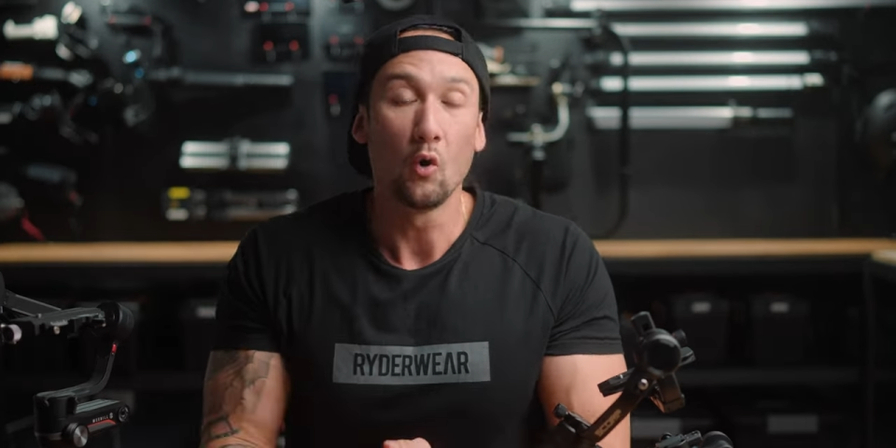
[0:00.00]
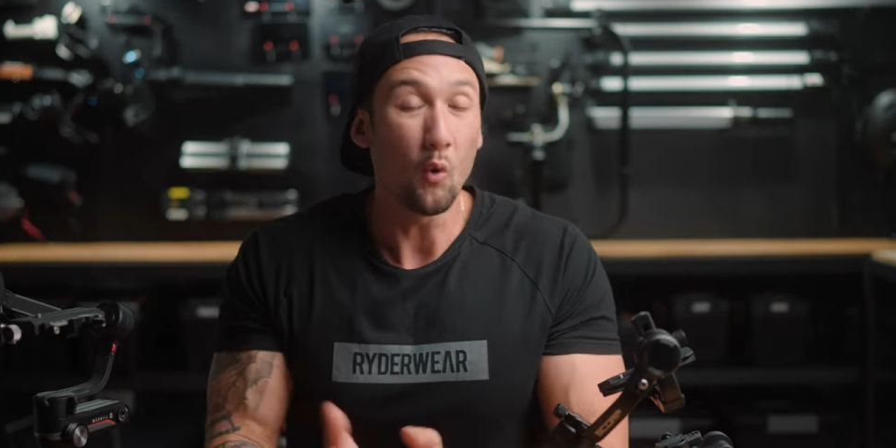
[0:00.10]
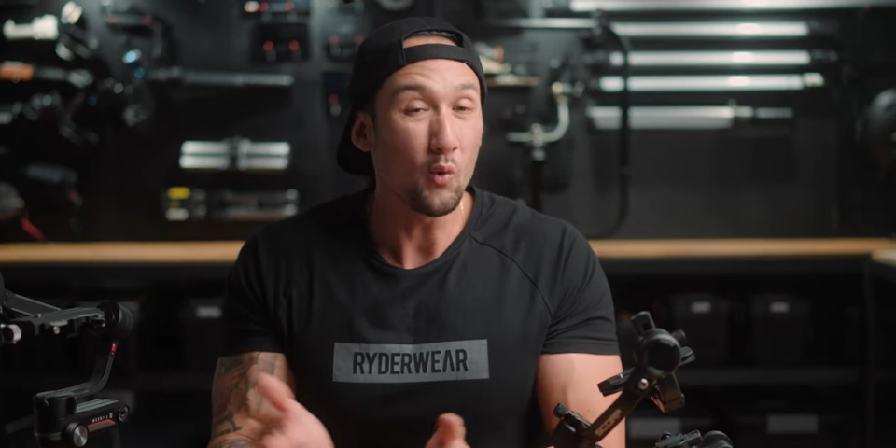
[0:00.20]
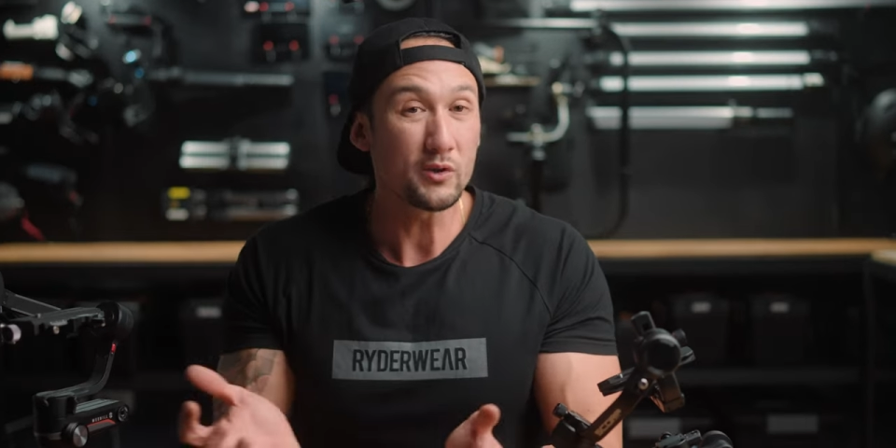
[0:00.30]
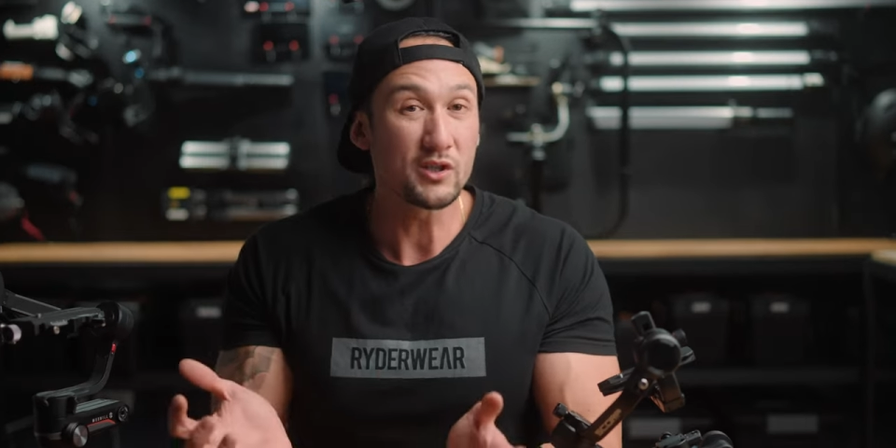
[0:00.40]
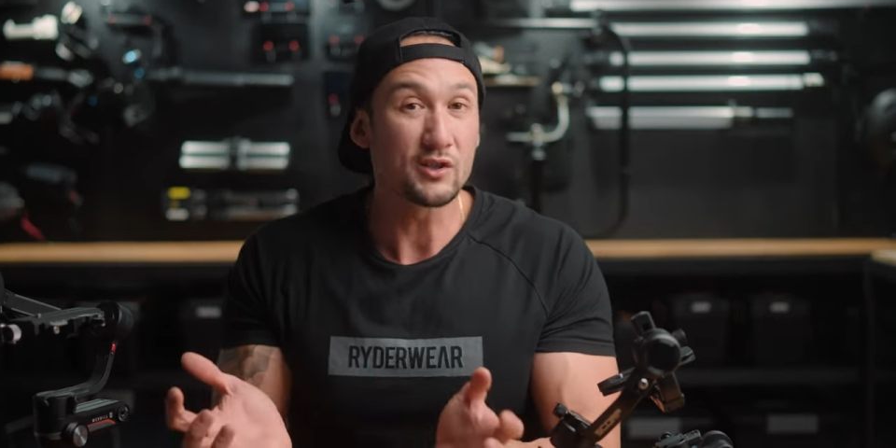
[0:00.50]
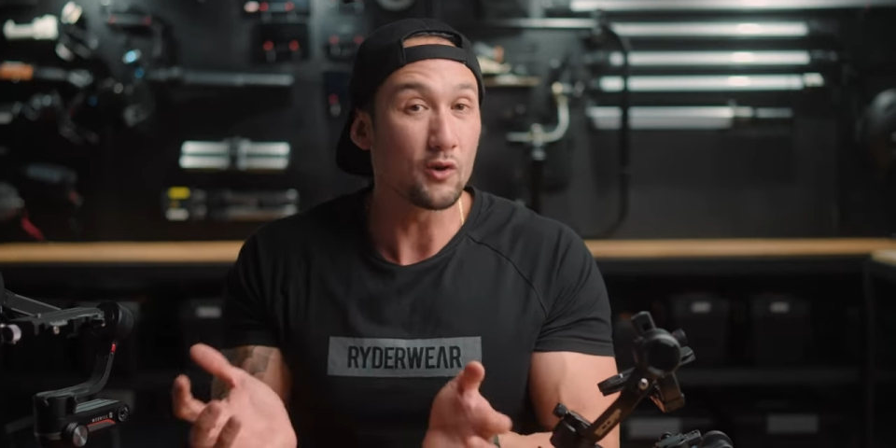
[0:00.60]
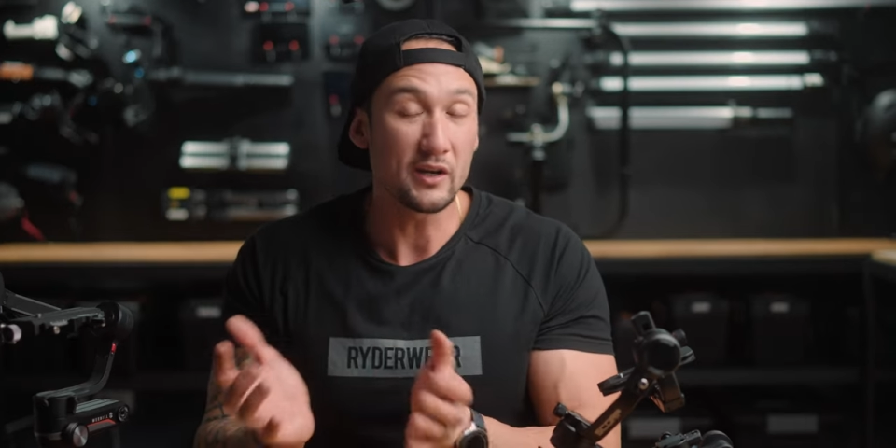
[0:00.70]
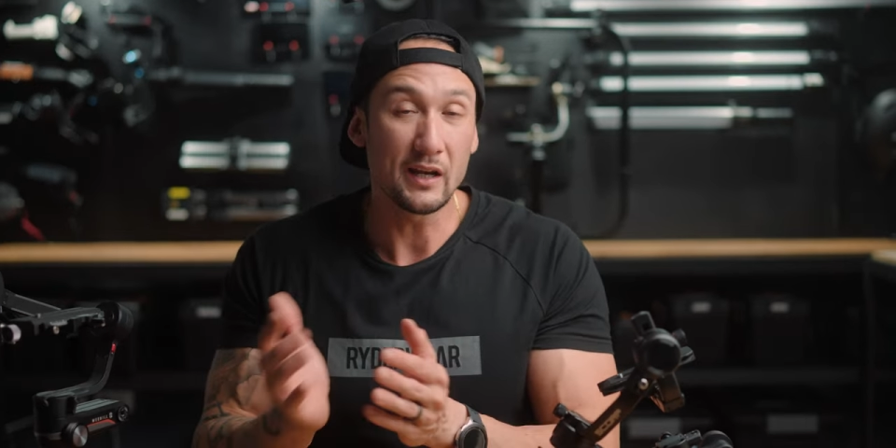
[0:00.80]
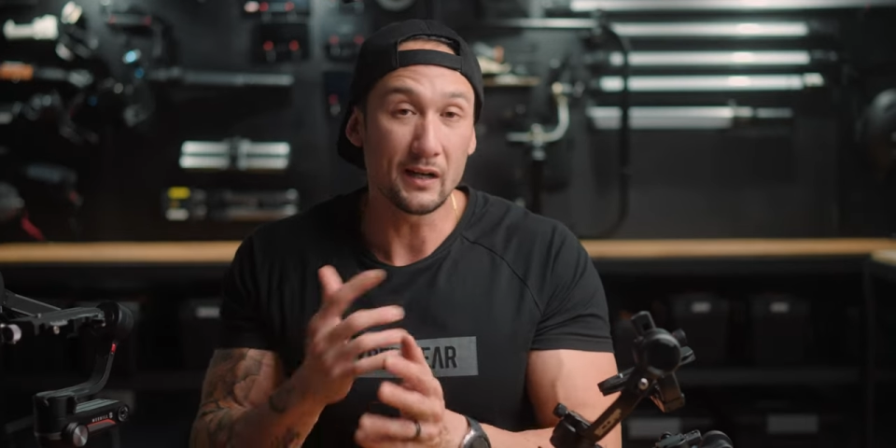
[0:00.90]
or just
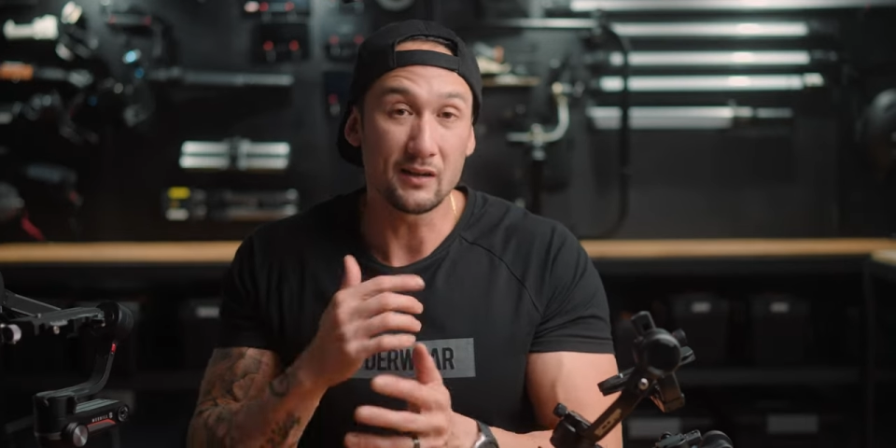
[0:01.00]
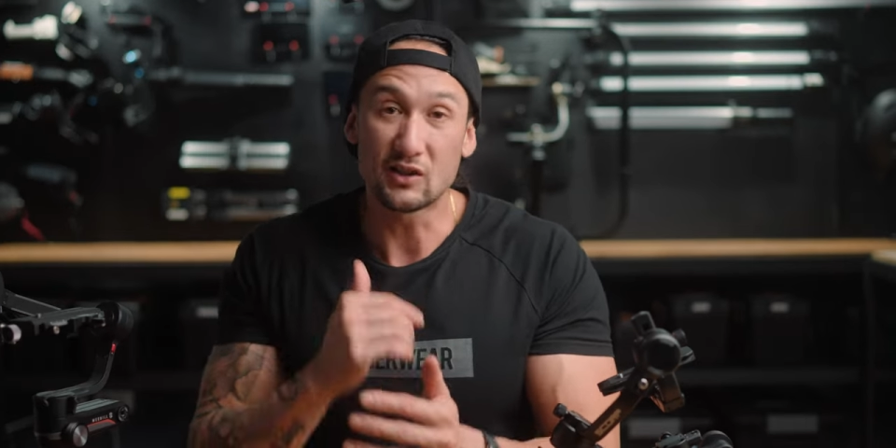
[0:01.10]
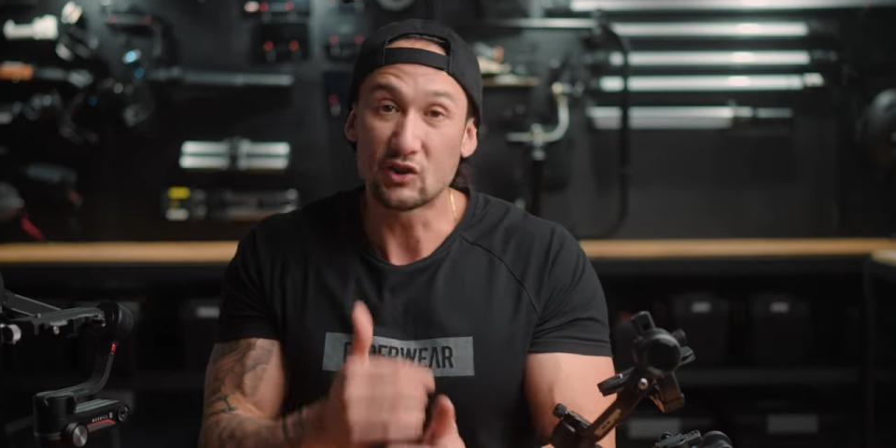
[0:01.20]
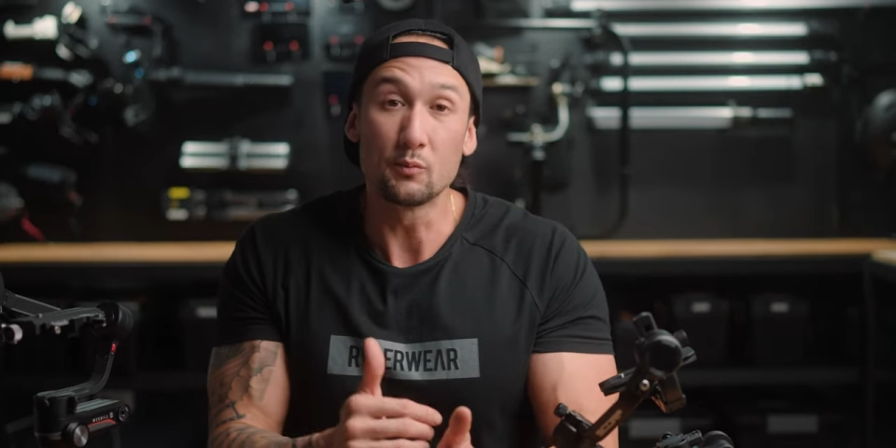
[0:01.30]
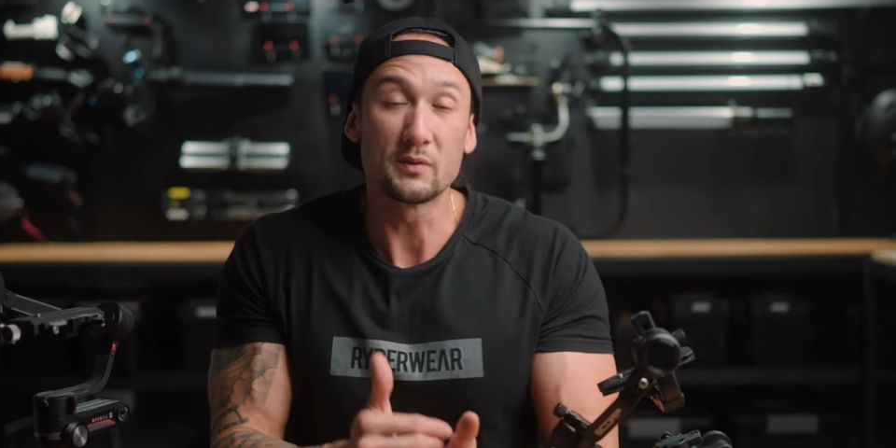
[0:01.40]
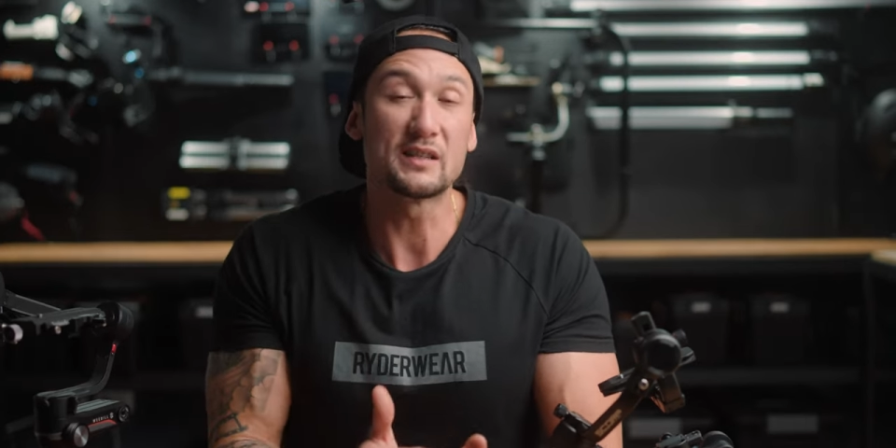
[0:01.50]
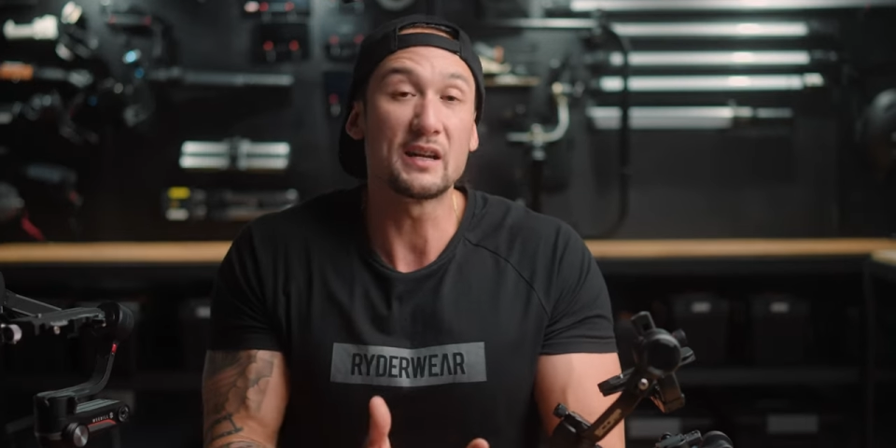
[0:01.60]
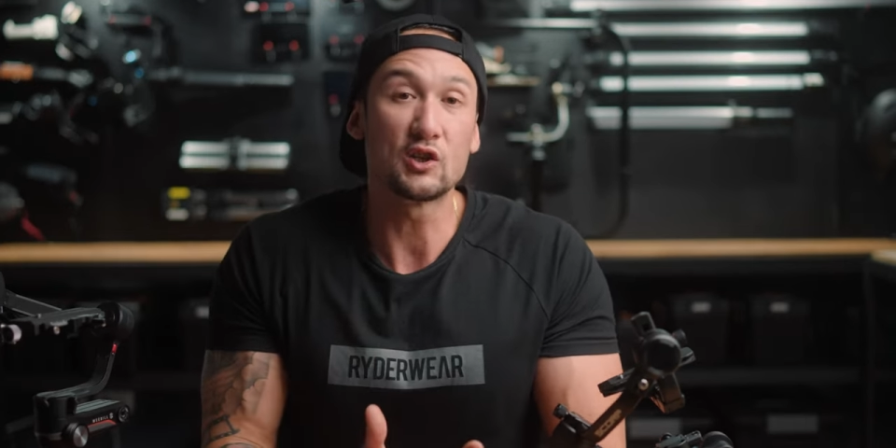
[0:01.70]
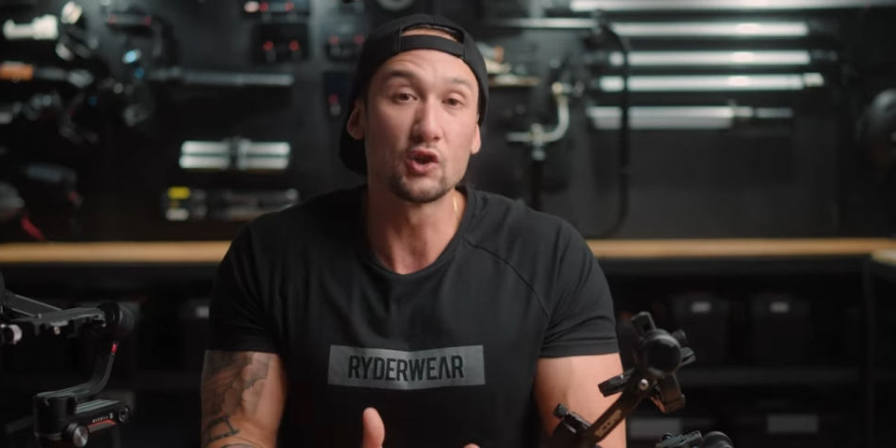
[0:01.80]
not getting super steady